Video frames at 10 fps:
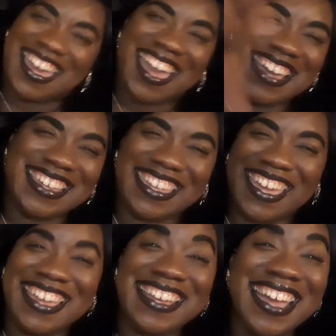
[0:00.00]
I
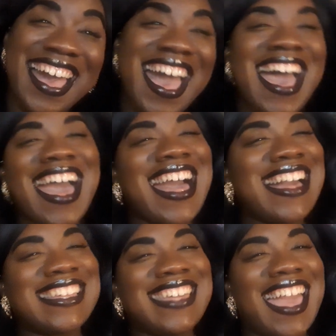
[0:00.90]
can't.
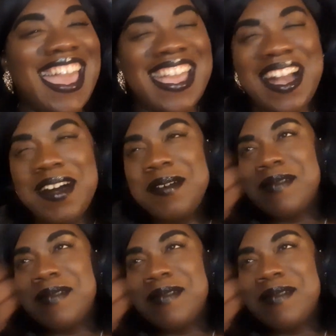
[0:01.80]
I can't. Oh,